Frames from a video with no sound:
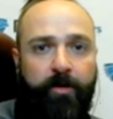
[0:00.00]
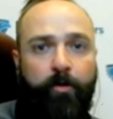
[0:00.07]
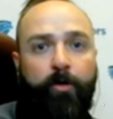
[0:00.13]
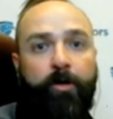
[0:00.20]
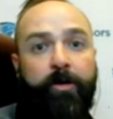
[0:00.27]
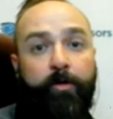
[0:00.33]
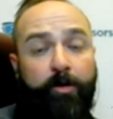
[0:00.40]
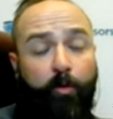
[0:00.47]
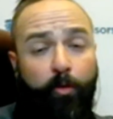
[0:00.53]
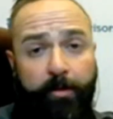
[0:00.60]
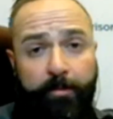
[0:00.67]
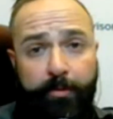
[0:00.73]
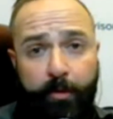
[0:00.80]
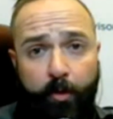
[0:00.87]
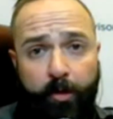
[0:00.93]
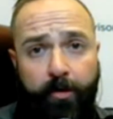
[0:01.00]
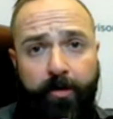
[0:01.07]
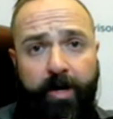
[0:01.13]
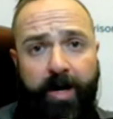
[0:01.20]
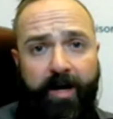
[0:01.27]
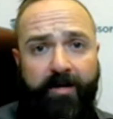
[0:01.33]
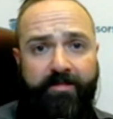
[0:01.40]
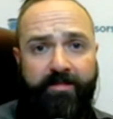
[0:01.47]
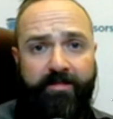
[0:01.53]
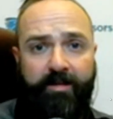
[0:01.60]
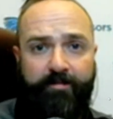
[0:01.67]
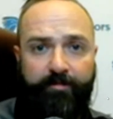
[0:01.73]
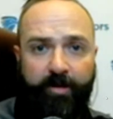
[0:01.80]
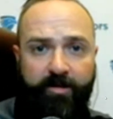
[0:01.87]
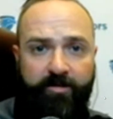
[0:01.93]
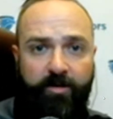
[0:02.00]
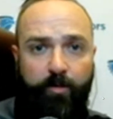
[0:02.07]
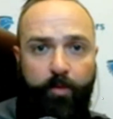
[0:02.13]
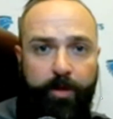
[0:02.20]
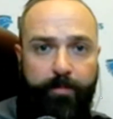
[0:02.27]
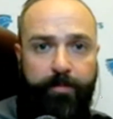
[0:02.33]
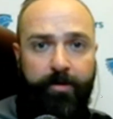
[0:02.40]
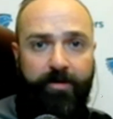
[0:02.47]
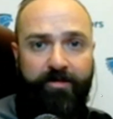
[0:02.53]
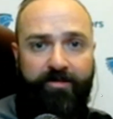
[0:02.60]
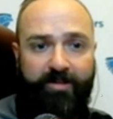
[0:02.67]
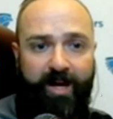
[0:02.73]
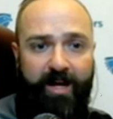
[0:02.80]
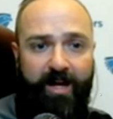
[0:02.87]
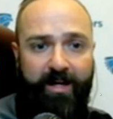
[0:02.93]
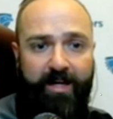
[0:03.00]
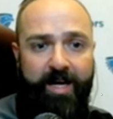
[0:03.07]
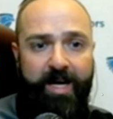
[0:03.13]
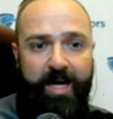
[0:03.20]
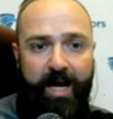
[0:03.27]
or an employer has, the funds that we put aside.